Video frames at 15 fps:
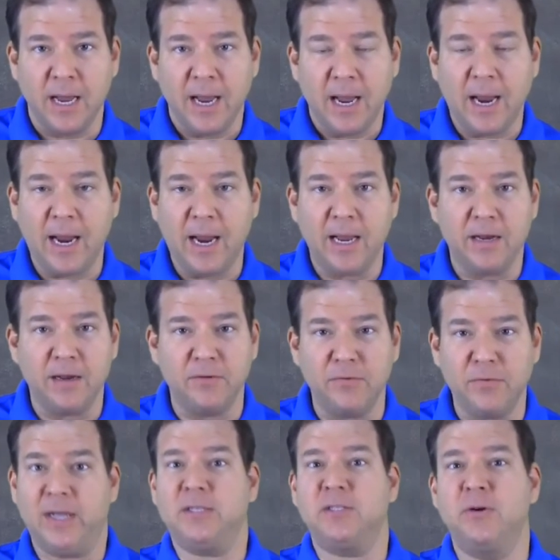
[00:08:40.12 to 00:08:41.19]
And
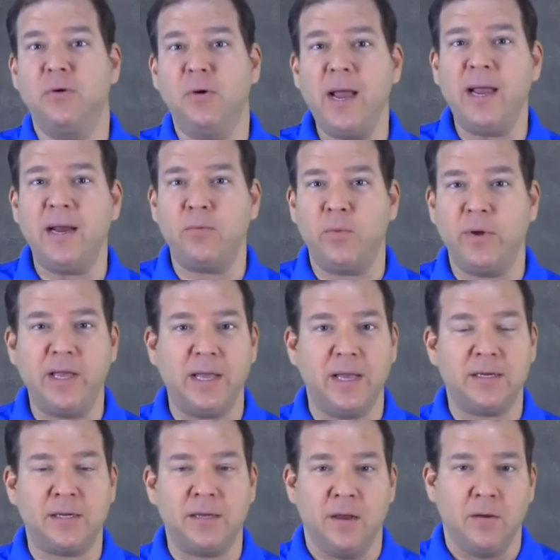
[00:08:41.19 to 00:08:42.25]
that's great. We
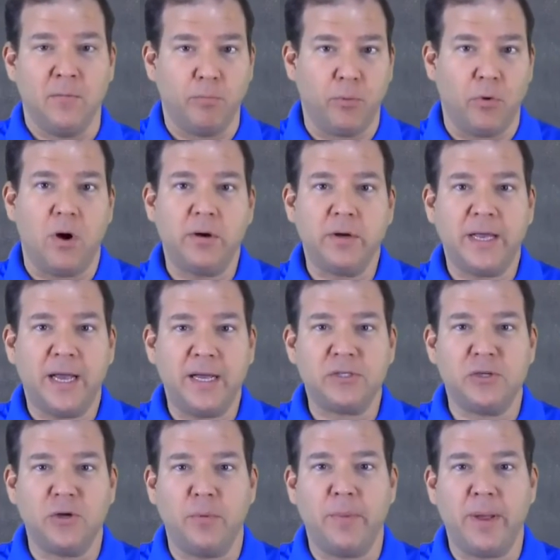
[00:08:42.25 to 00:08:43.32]
get
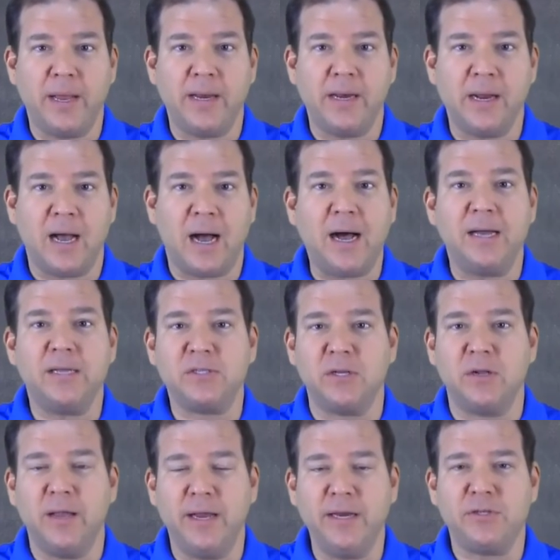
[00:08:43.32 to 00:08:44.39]
broadcast domain
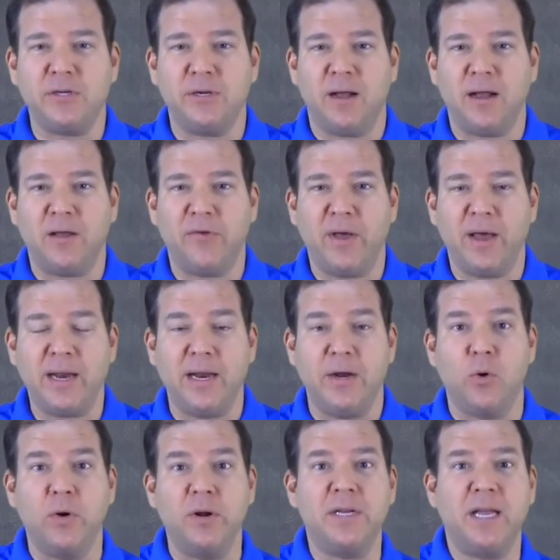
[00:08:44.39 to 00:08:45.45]
isolation like that. In
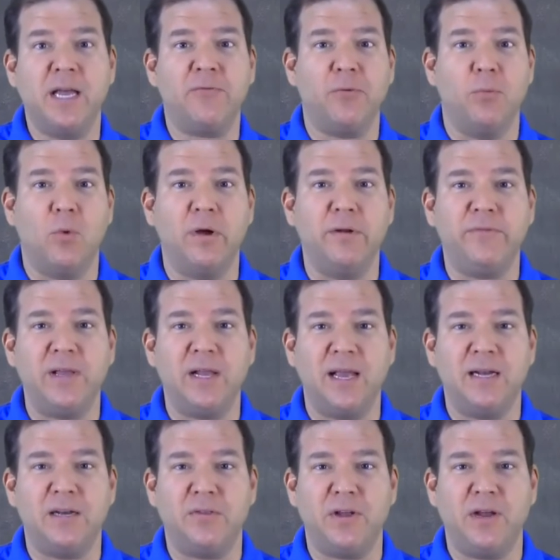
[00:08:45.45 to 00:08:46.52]
order to get from one
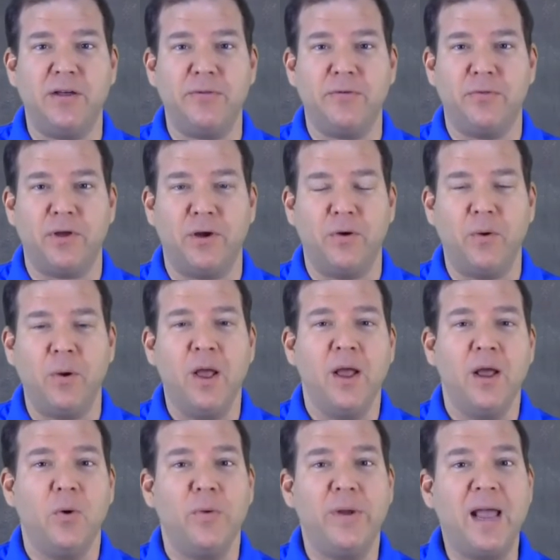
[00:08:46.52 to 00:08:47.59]
VLAN to the other, though,
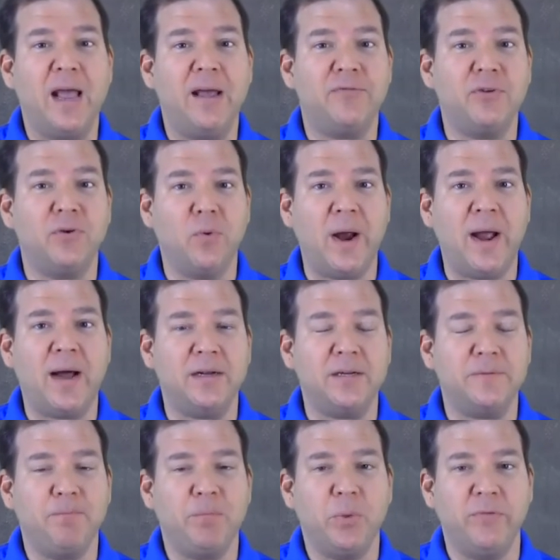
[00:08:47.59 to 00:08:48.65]
we have to route.
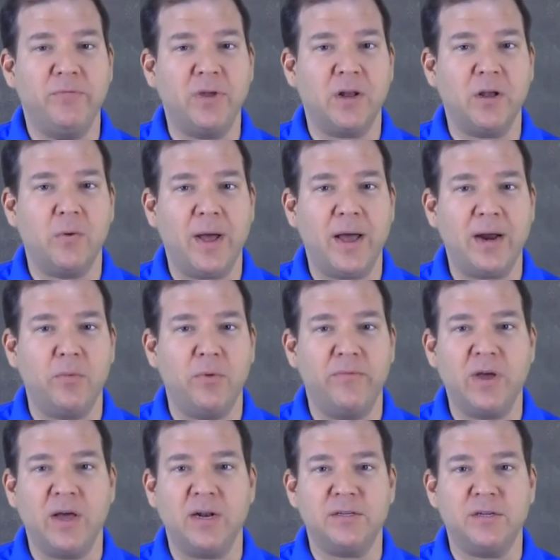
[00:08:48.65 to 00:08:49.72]
We've got to go out and we've
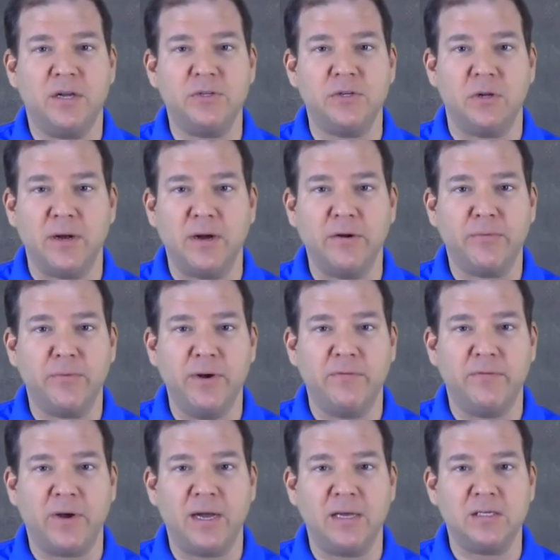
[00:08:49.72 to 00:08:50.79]
got to touch a layer 3
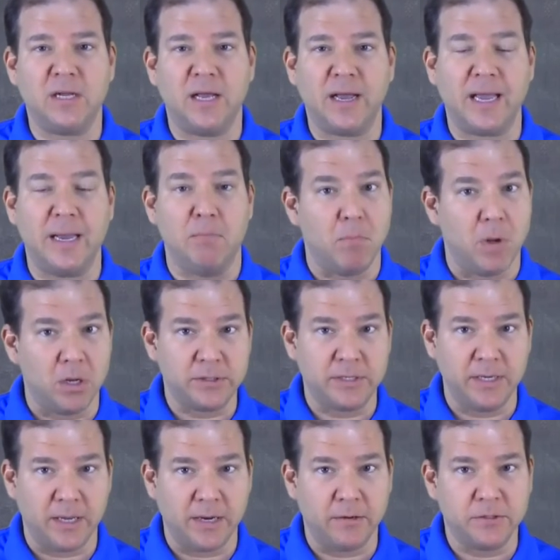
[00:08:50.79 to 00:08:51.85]
device like a
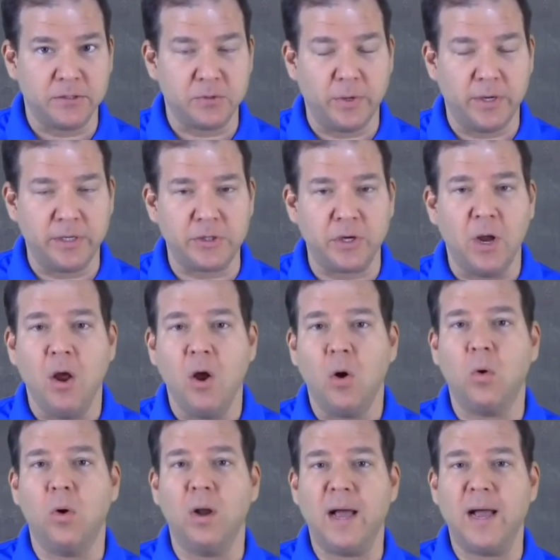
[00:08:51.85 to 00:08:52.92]
multi-layer switch
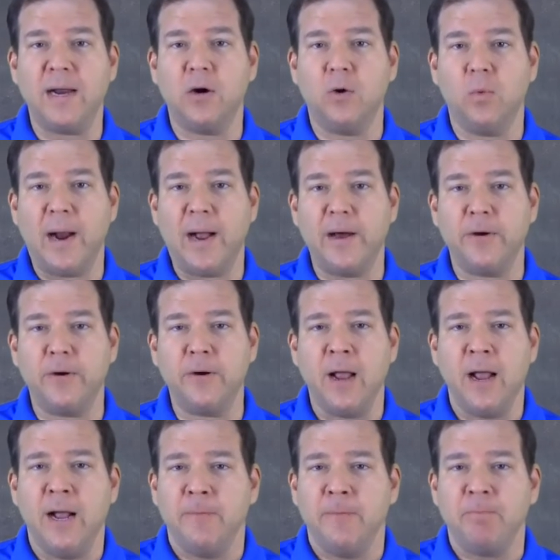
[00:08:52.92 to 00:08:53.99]
or like a router.
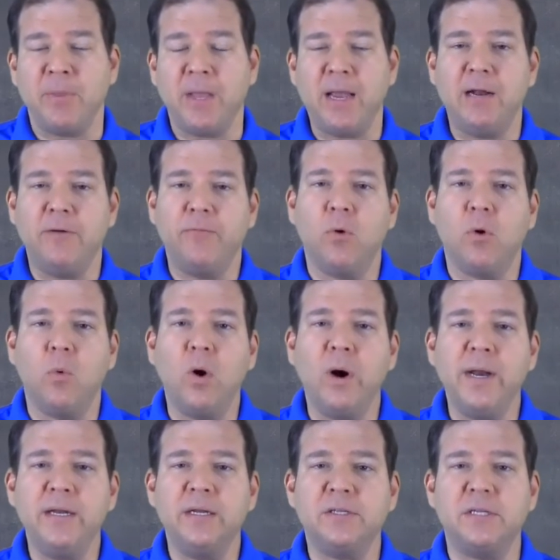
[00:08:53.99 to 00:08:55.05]
And if we're
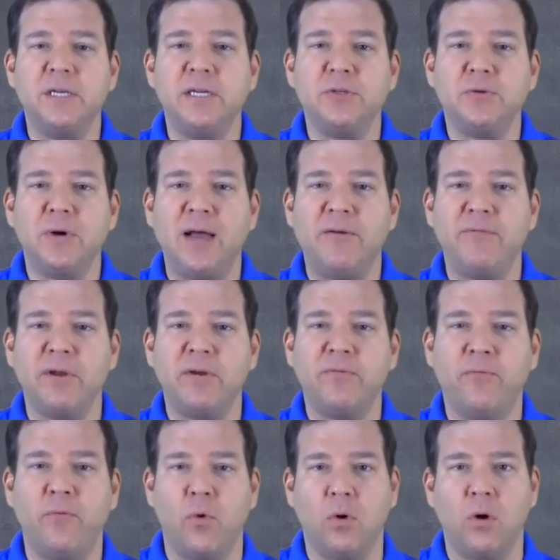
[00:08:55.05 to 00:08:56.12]
wanting to send traffic
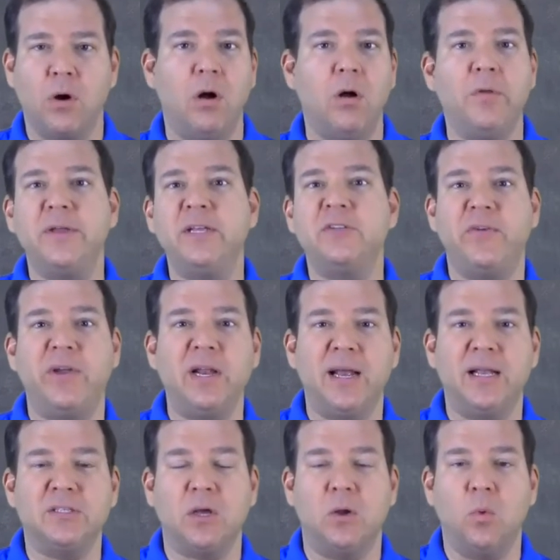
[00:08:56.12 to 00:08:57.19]
for all these
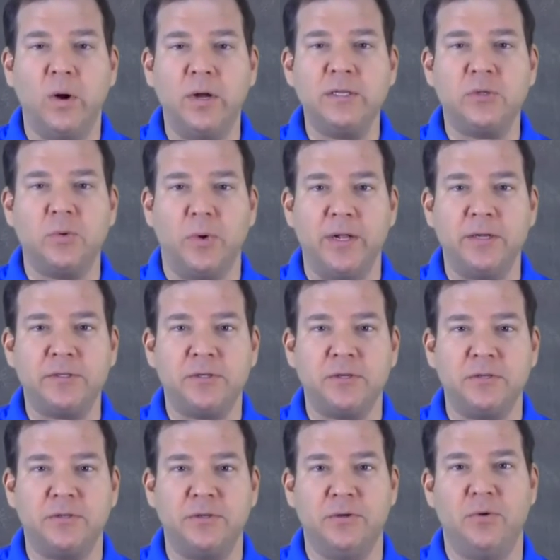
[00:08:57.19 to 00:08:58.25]
VLANs on one switch
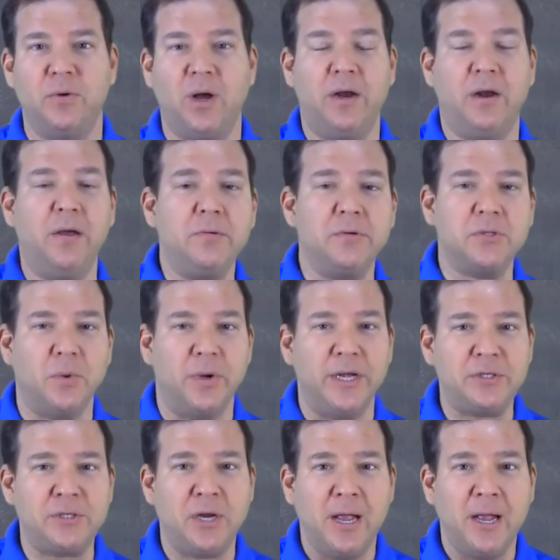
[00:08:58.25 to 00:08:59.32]
to another
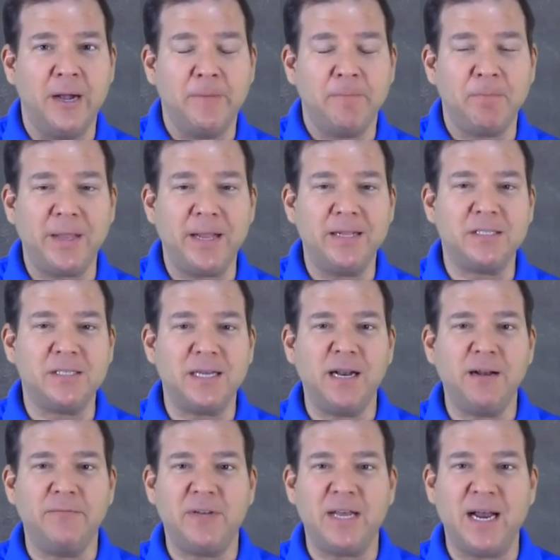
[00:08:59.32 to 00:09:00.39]
switch, instead
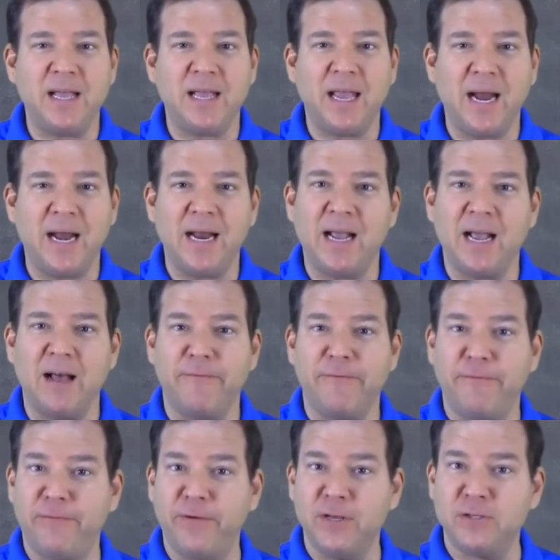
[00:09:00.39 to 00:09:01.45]
of dedicating a
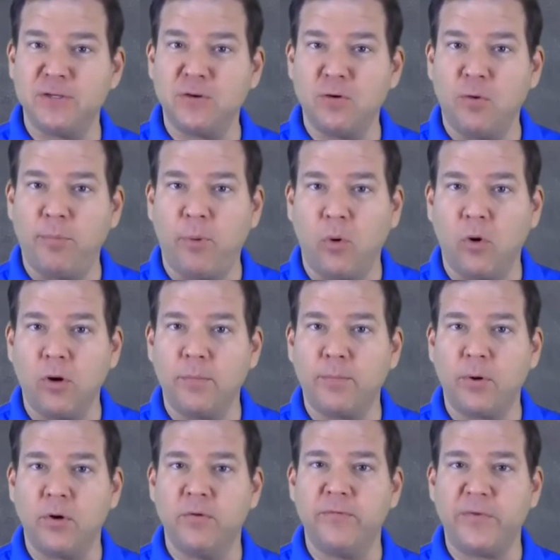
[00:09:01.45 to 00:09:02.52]
physical port
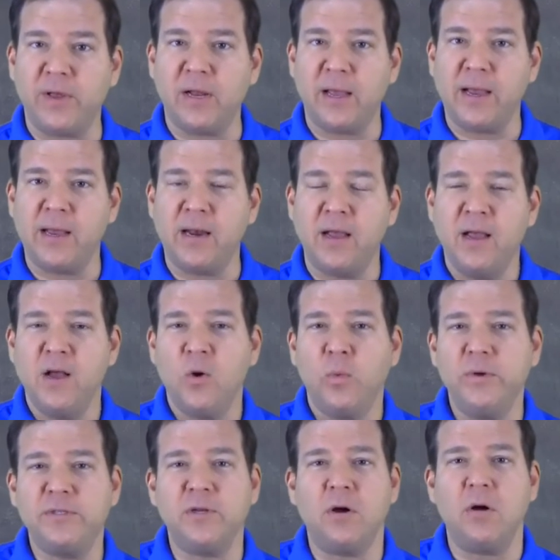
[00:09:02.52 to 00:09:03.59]
per VLAN,
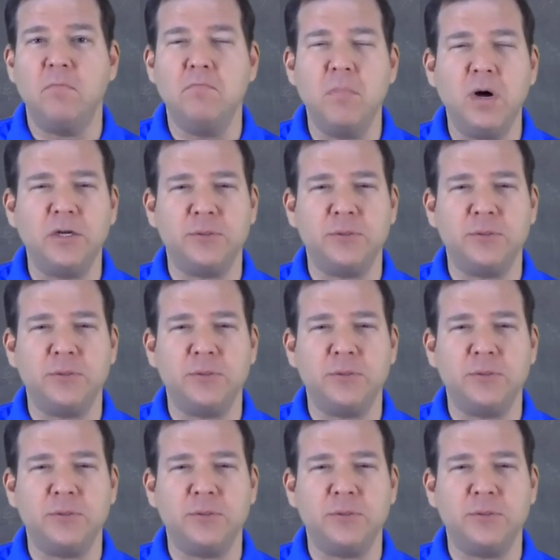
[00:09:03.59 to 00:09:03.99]
we saw a much